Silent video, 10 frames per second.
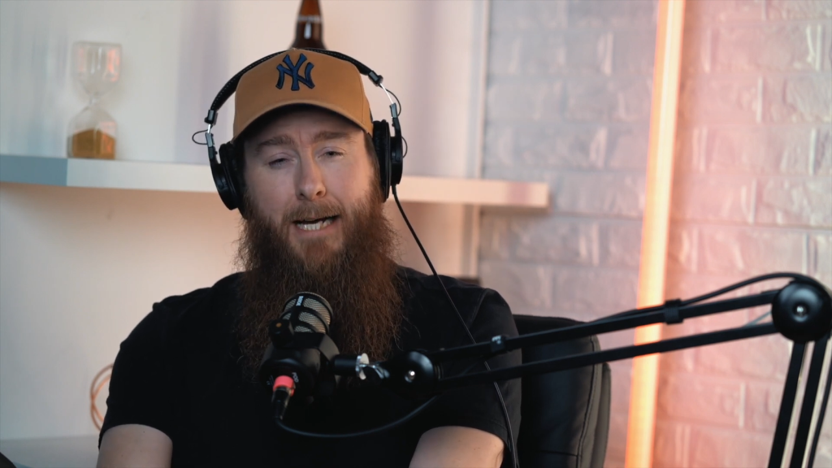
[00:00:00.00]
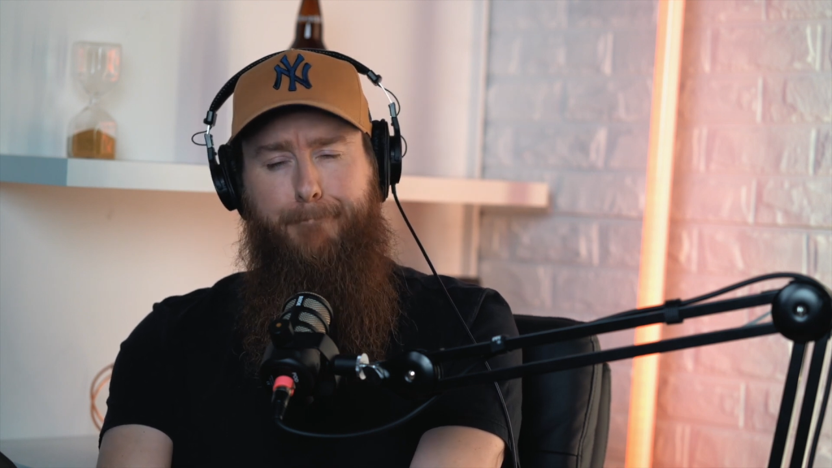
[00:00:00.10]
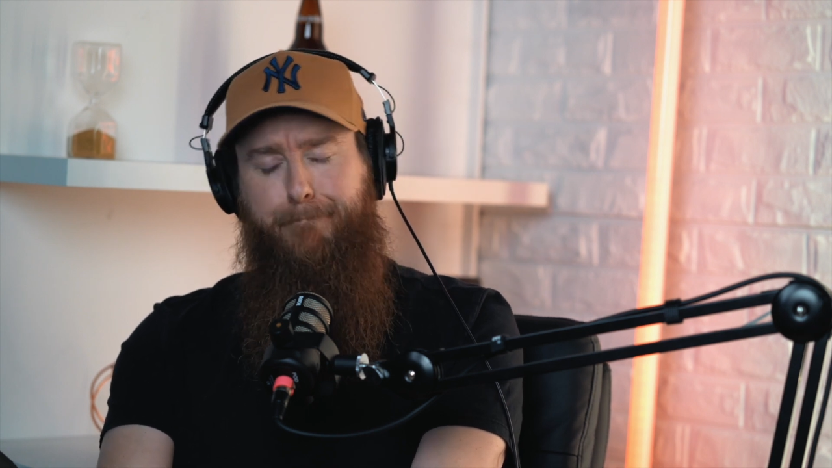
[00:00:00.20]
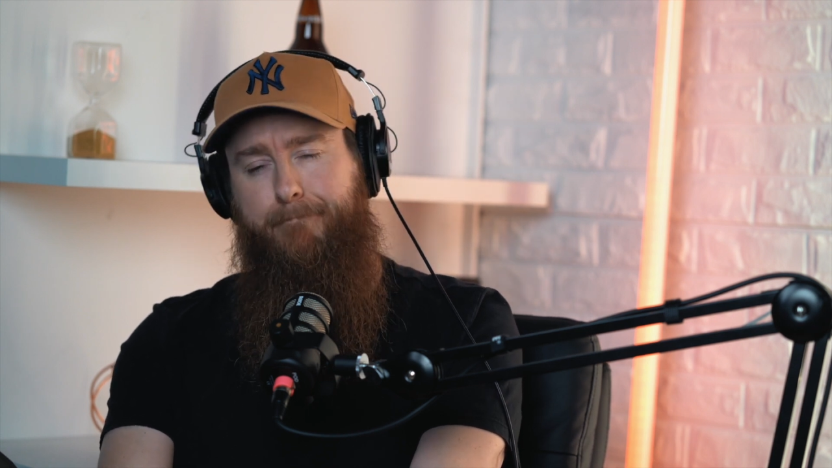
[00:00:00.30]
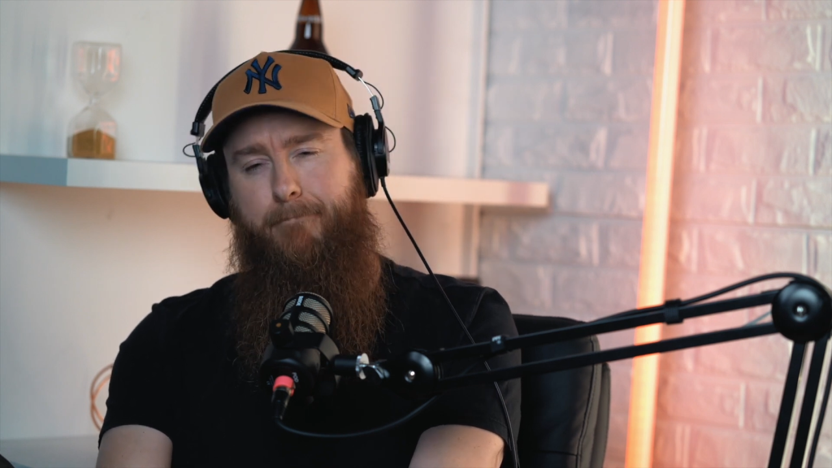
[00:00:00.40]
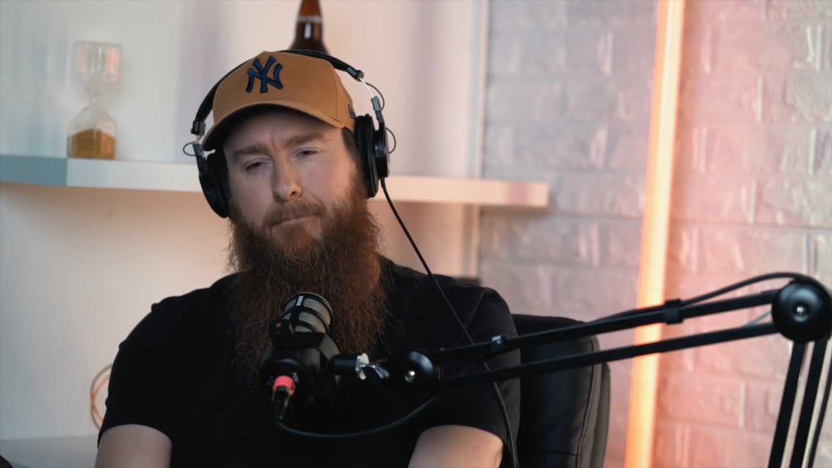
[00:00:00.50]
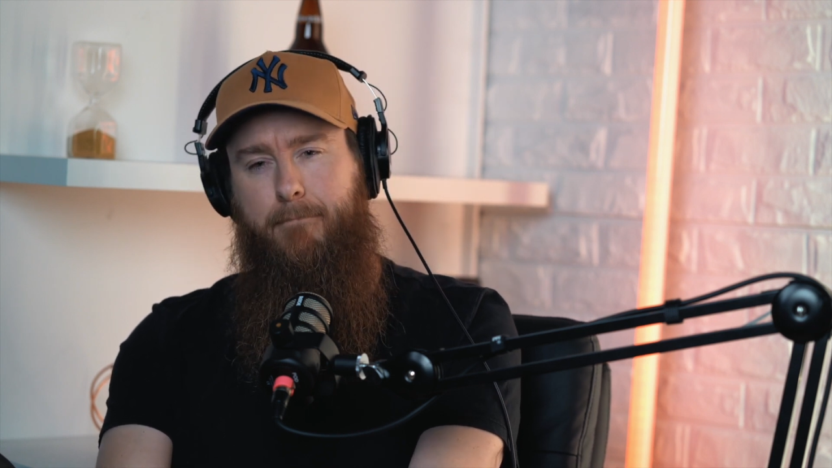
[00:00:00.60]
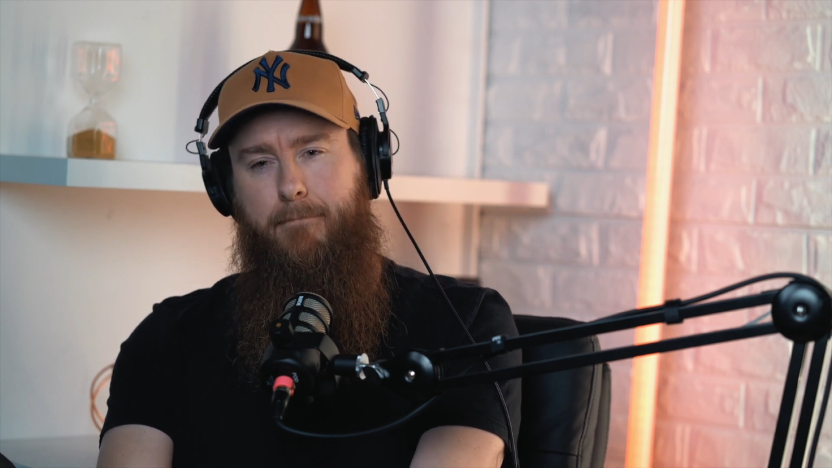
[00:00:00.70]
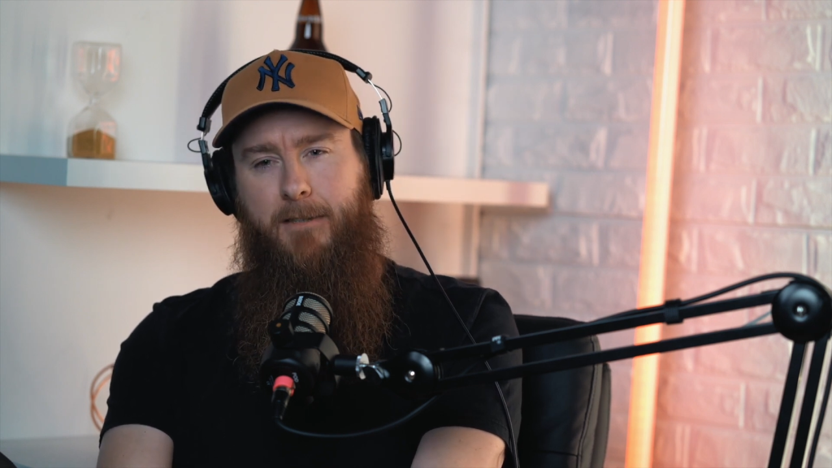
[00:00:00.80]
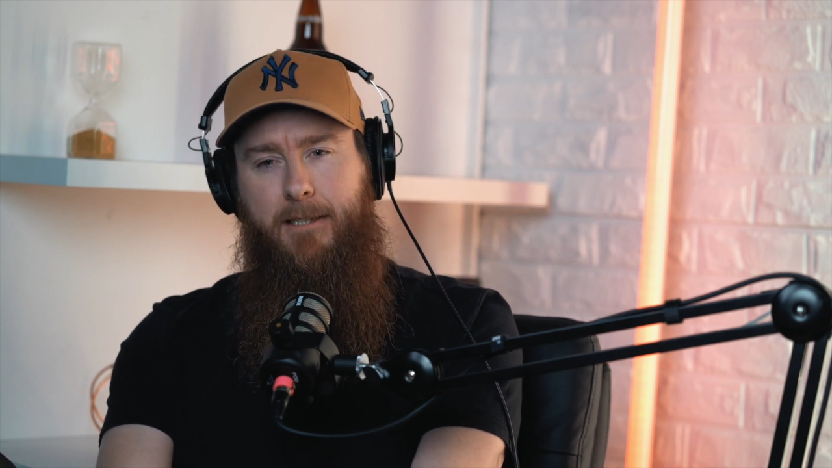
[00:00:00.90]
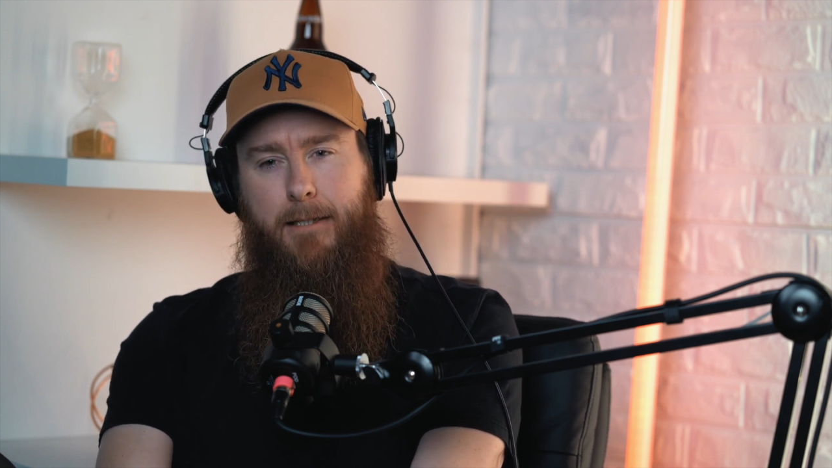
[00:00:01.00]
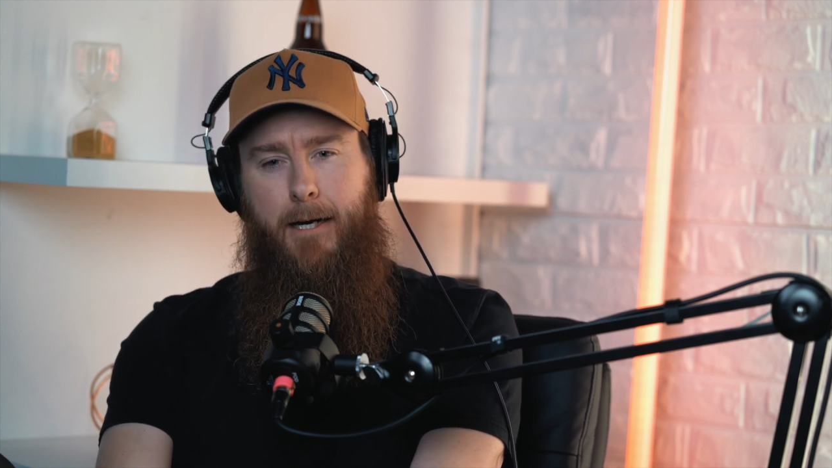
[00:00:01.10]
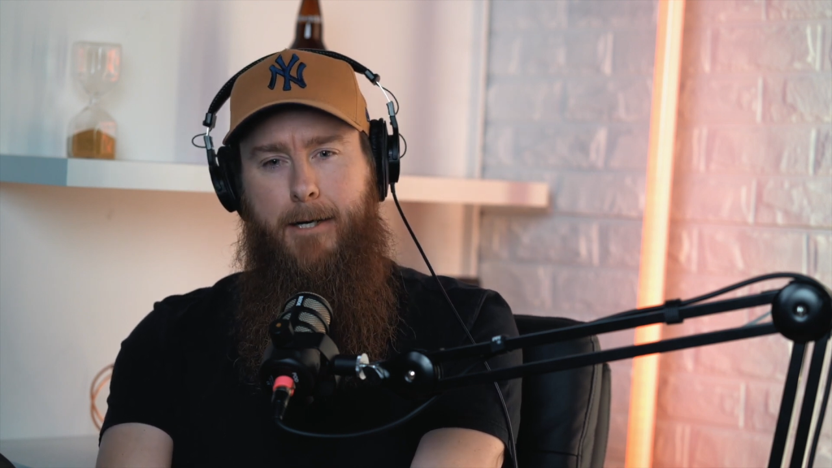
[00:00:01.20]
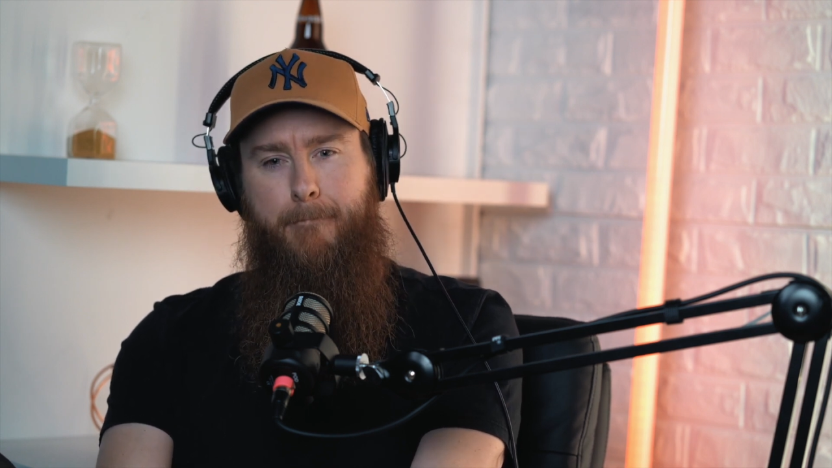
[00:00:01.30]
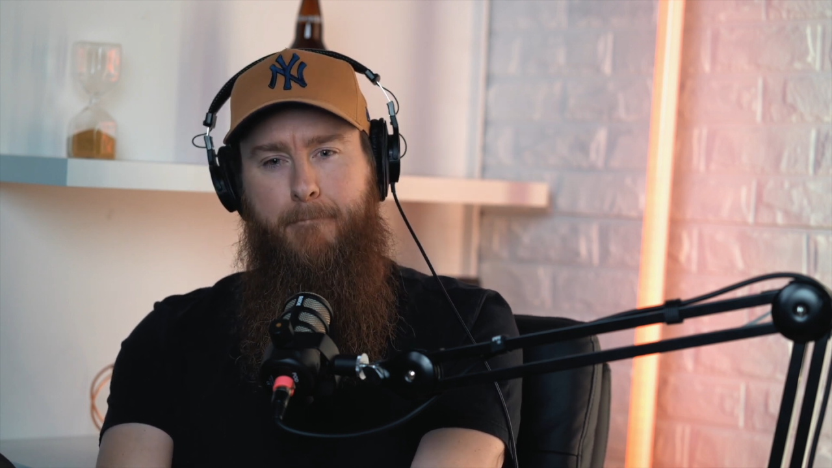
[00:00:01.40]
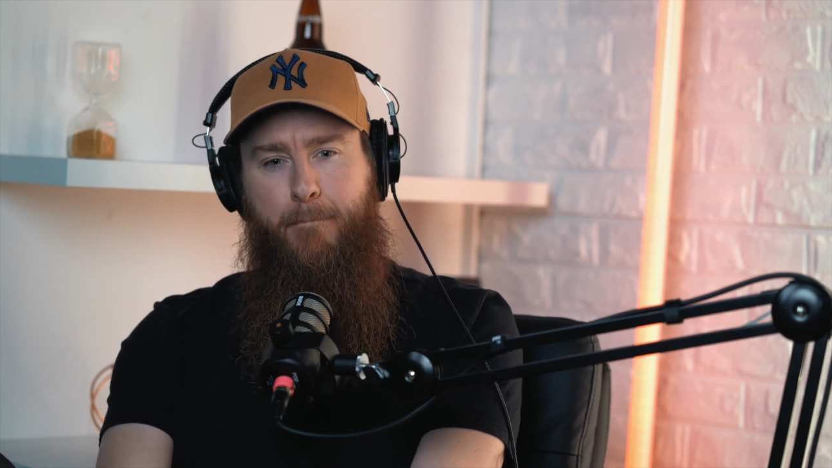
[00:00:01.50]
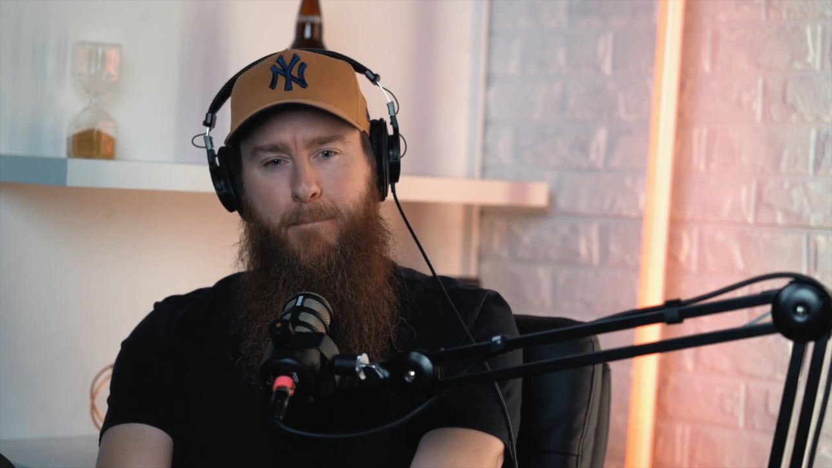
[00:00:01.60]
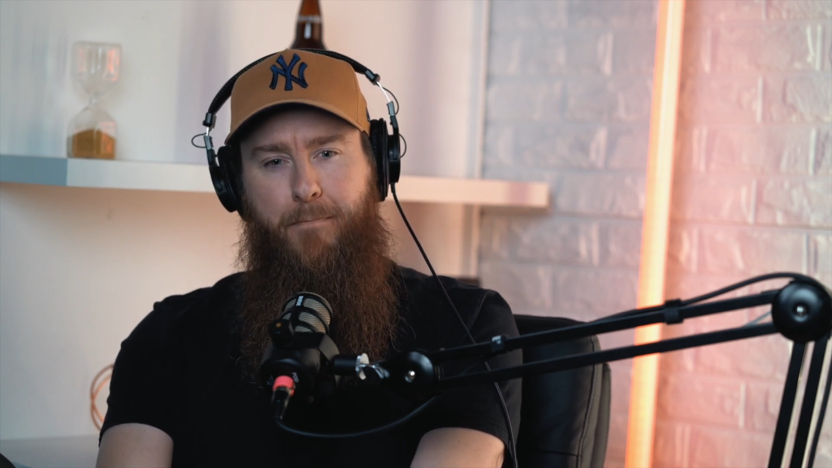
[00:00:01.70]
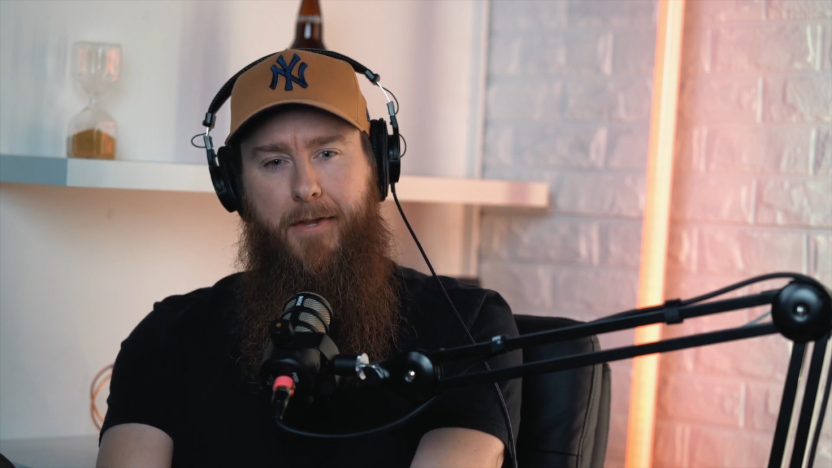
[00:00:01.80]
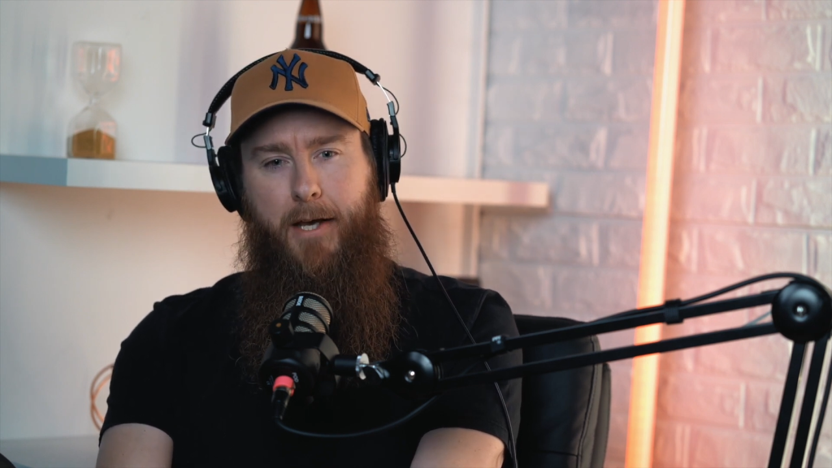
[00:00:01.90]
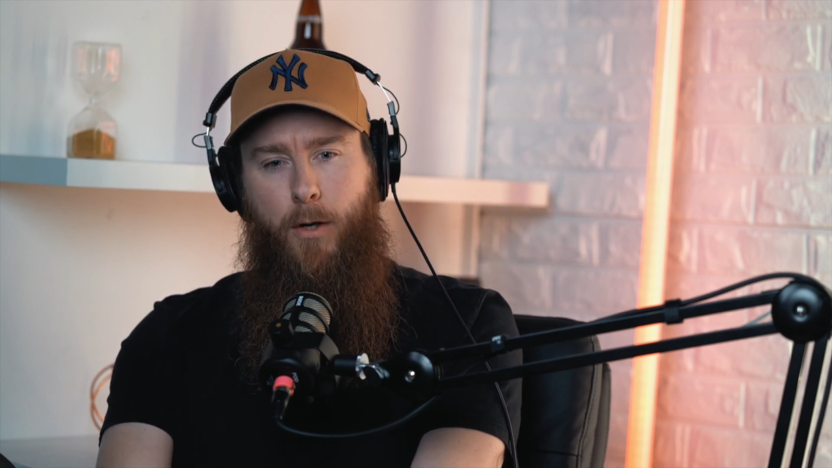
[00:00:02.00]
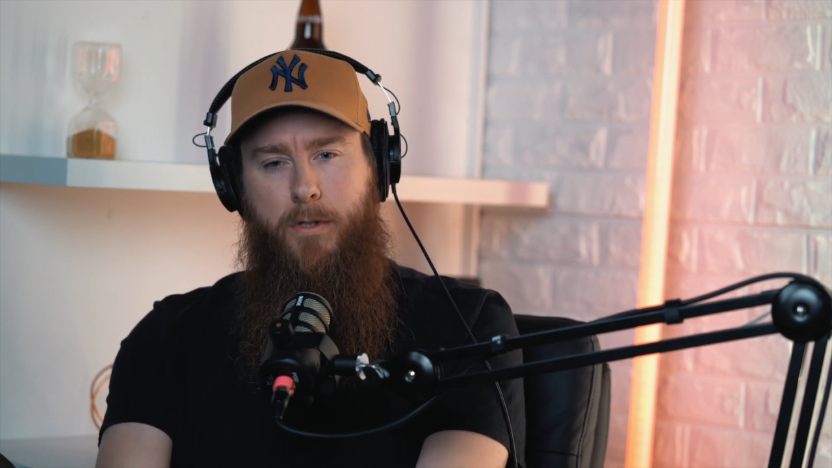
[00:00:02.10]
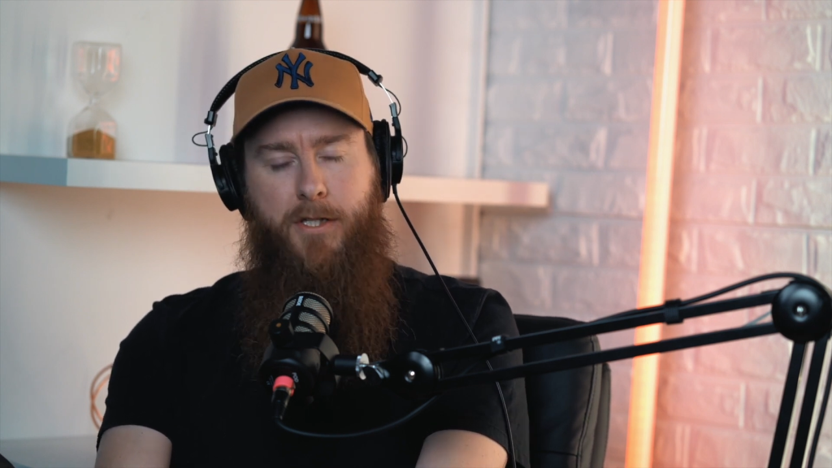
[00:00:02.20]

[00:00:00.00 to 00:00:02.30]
that, um, it